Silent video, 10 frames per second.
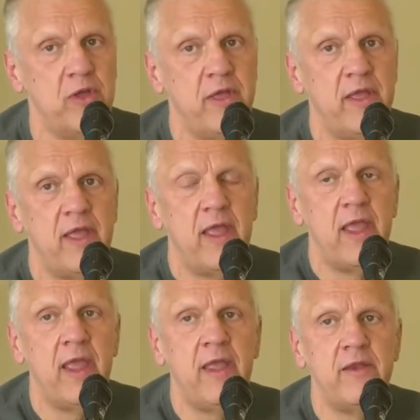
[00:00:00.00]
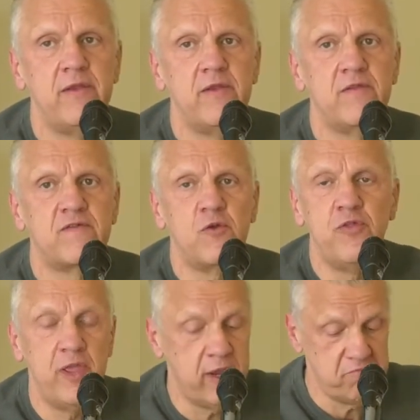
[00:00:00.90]
right and so
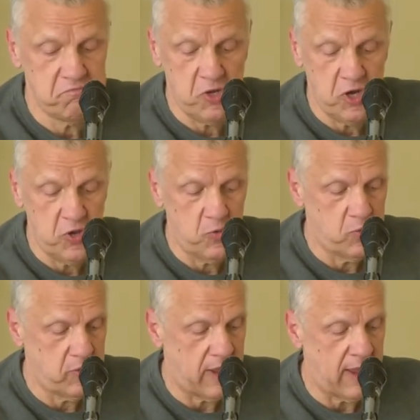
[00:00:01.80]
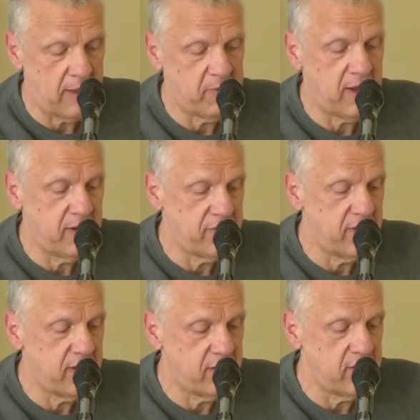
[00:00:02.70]
then you know i began to
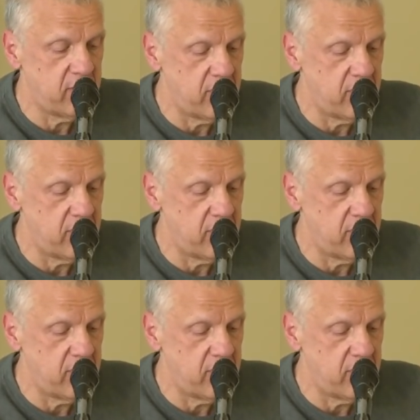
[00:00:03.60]
think